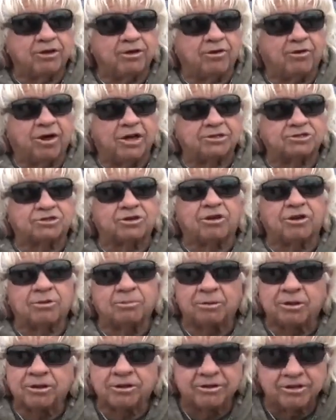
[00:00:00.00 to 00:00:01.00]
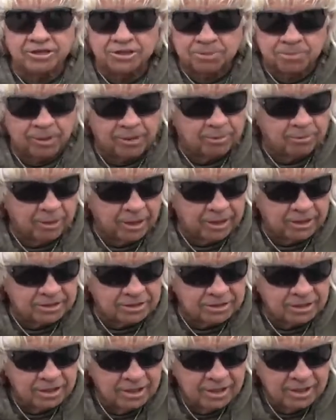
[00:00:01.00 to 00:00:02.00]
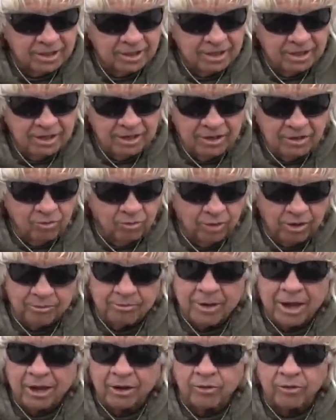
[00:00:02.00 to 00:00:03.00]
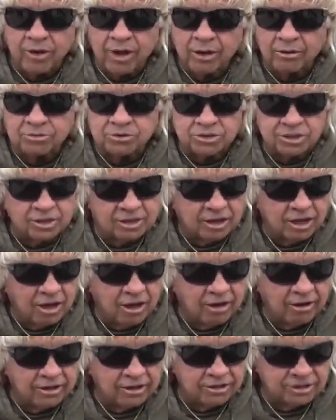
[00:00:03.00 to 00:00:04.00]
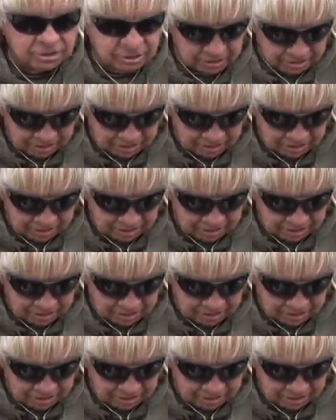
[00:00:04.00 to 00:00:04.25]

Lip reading: You know, I started building these spinnerbaits way back when I was in college,